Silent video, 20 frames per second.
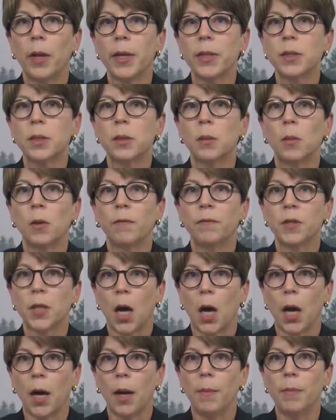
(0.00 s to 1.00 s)
estimate of
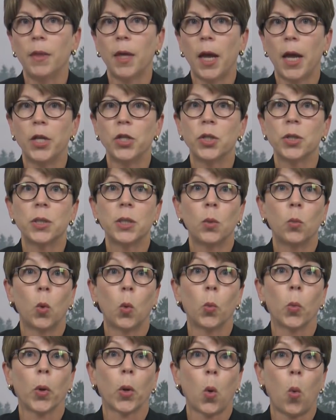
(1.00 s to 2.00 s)
time the agency
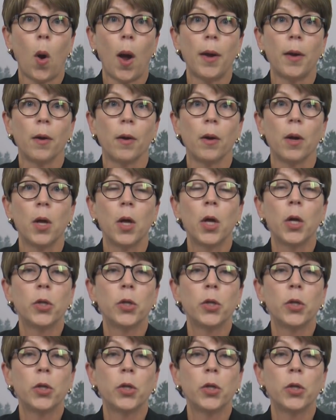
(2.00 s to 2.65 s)
will require